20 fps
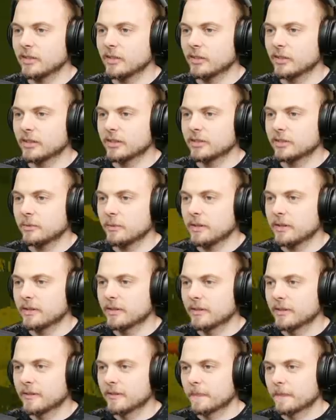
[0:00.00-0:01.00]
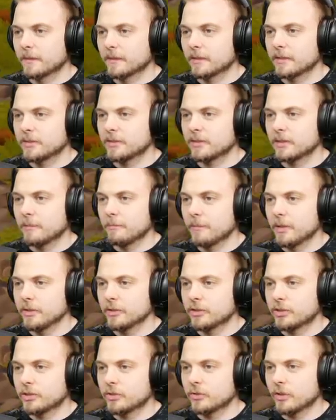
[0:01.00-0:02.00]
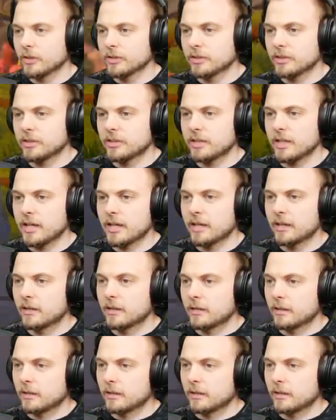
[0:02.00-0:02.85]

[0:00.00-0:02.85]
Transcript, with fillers: ugly, squid. This is a monstrosity.